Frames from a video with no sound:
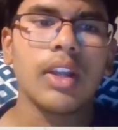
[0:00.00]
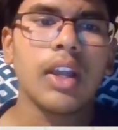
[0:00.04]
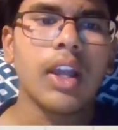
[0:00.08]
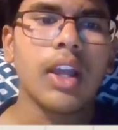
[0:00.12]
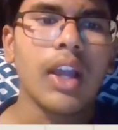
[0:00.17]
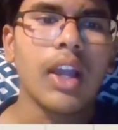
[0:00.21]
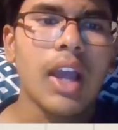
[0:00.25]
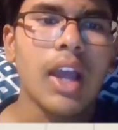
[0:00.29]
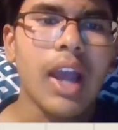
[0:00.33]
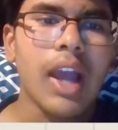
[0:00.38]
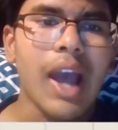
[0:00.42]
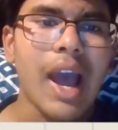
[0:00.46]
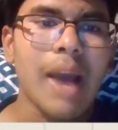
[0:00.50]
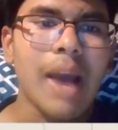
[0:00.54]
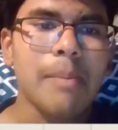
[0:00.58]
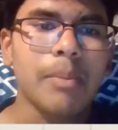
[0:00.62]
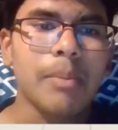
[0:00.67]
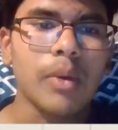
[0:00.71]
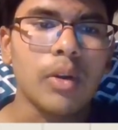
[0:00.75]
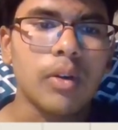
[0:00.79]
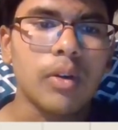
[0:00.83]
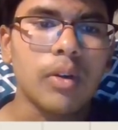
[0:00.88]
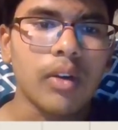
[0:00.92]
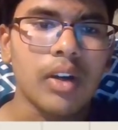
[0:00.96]

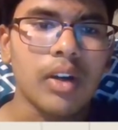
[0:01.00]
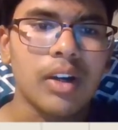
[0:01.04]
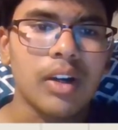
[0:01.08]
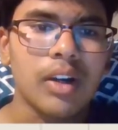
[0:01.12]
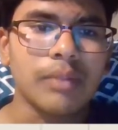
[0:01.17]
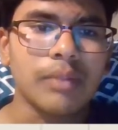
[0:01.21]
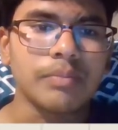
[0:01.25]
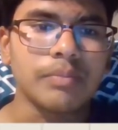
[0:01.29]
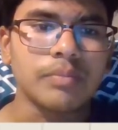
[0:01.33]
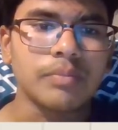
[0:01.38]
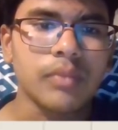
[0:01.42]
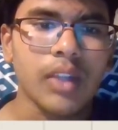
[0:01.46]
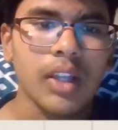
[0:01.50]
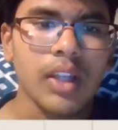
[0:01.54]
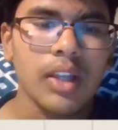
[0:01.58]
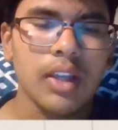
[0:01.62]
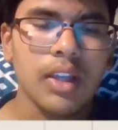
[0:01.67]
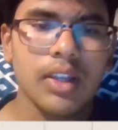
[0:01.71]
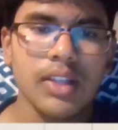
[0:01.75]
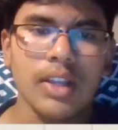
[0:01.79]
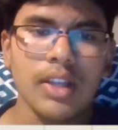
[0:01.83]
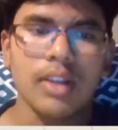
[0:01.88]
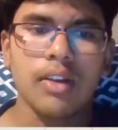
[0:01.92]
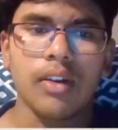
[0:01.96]
apple is like
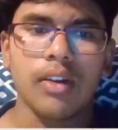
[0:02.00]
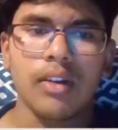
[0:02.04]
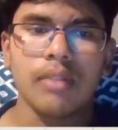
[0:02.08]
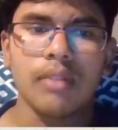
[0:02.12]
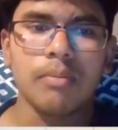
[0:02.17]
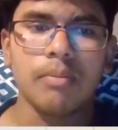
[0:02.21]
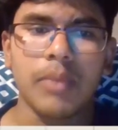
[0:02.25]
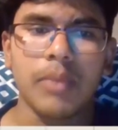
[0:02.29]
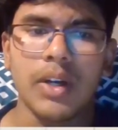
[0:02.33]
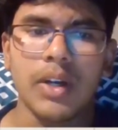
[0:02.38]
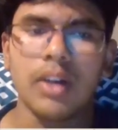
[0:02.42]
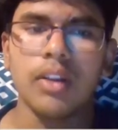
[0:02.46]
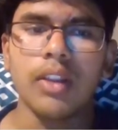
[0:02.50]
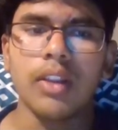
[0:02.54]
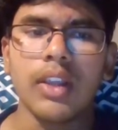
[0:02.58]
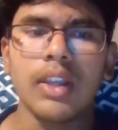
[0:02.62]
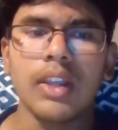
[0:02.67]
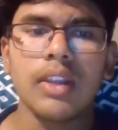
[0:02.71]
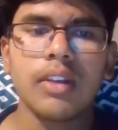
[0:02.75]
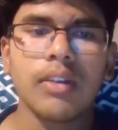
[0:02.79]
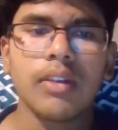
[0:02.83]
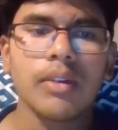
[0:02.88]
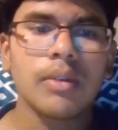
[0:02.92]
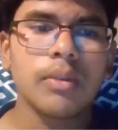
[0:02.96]
barely
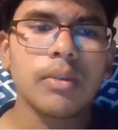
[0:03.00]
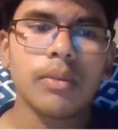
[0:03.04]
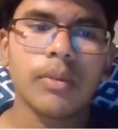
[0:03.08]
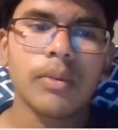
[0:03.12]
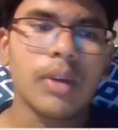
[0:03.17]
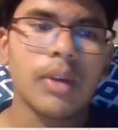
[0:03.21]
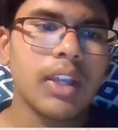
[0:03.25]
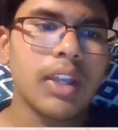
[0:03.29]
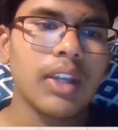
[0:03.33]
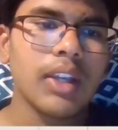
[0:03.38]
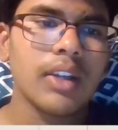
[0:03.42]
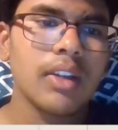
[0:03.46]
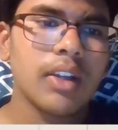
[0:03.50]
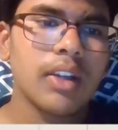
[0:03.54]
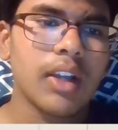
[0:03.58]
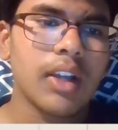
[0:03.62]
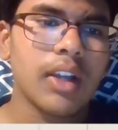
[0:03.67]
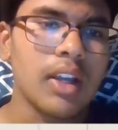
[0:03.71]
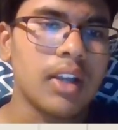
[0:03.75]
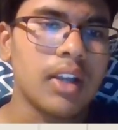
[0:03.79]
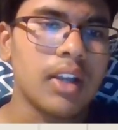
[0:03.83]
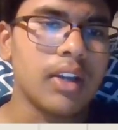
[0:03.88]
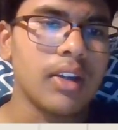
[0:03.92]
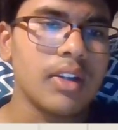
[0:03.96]
white, and
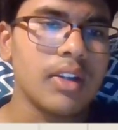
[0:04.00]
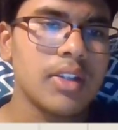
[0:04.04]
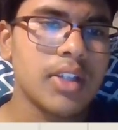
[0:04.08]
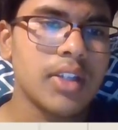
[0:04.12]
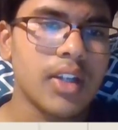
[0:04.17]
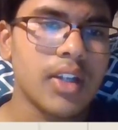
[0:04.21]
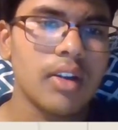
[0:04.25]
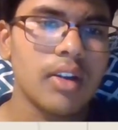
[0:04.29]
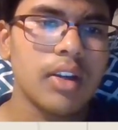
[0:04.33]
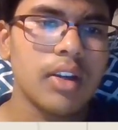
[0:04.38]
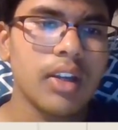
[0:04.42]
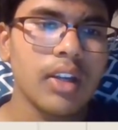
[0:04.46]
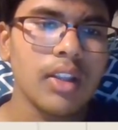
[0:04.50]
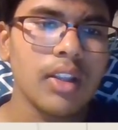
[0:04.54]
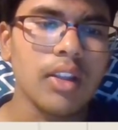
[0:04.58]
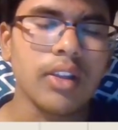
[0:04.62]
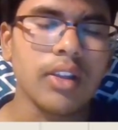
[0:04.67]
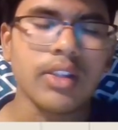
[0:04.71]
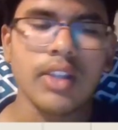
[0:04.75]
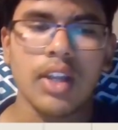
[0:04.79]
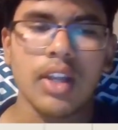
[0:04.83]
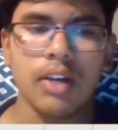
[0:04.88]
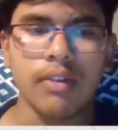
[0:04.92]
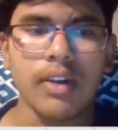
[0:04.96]
cherry looks kind of
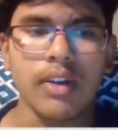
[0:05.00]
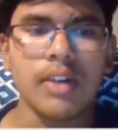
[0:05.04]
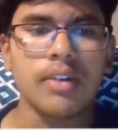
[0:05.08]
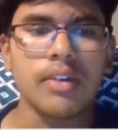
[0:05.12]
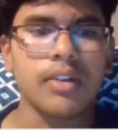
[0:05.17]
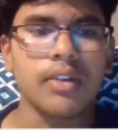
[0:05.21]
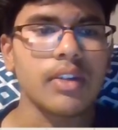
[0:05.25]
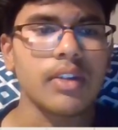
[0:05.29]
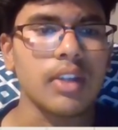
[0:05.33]
interesting.